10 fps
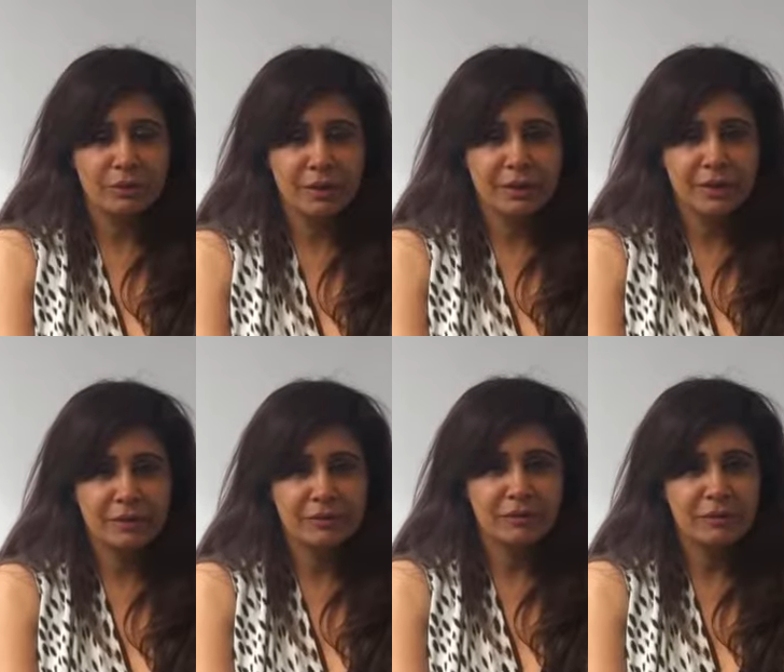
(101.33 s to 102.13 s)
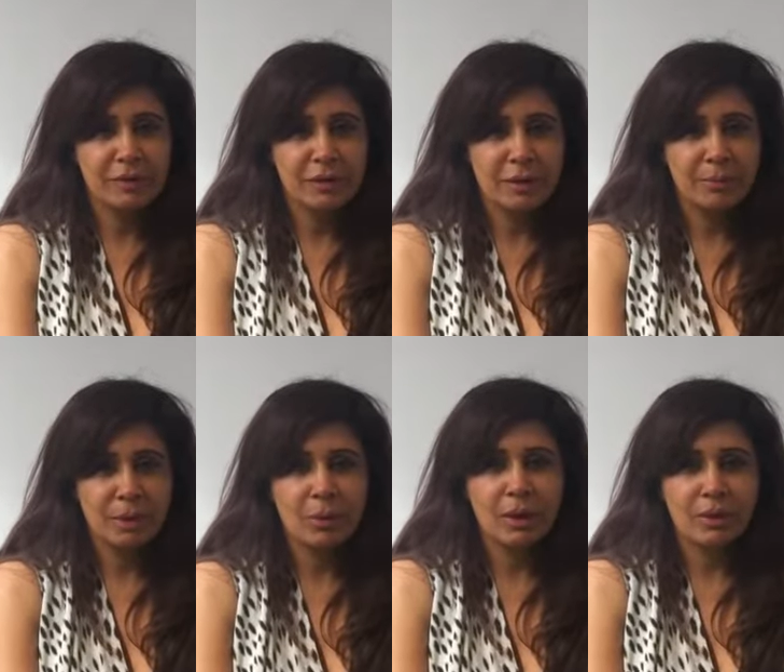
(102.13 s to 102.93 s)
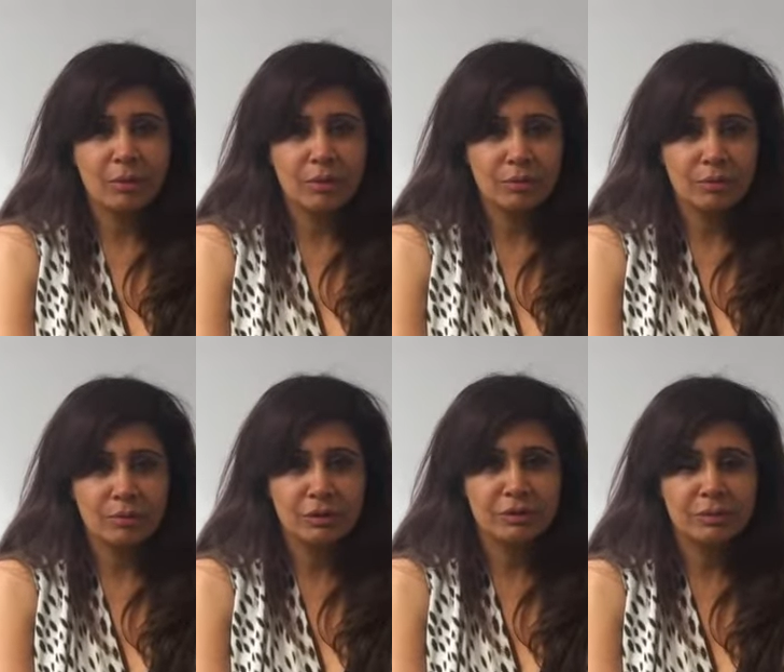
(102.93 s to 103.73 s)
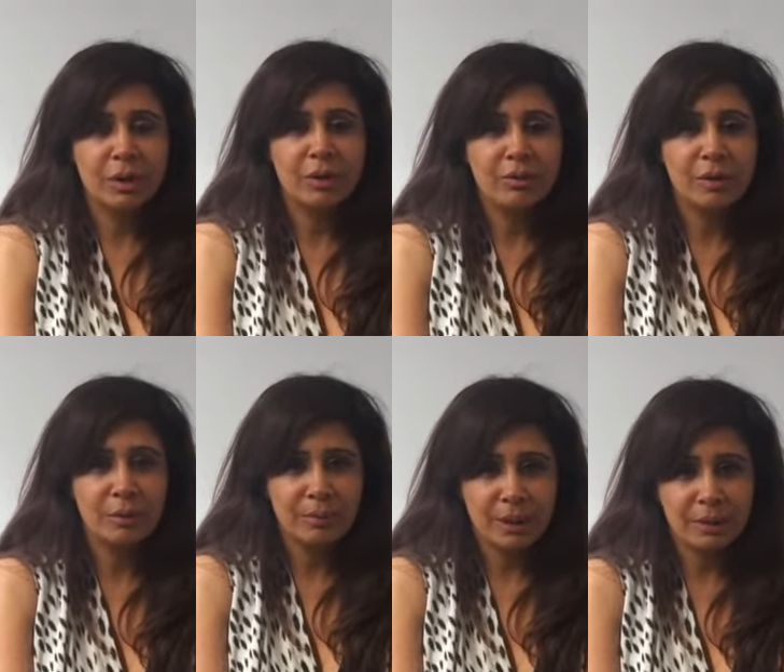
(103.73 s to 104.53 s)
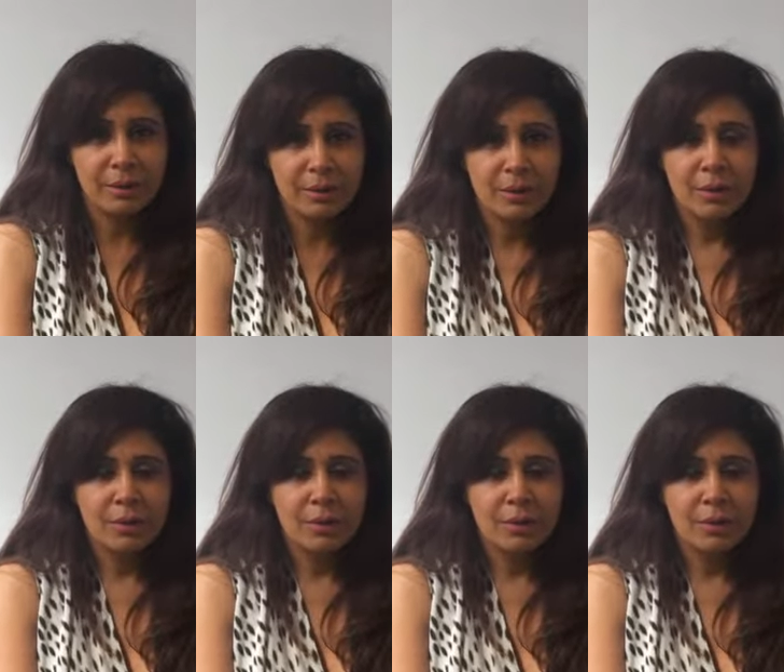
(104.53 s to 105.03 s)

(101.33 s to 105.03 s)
in their head can be quite contrary to how they appear,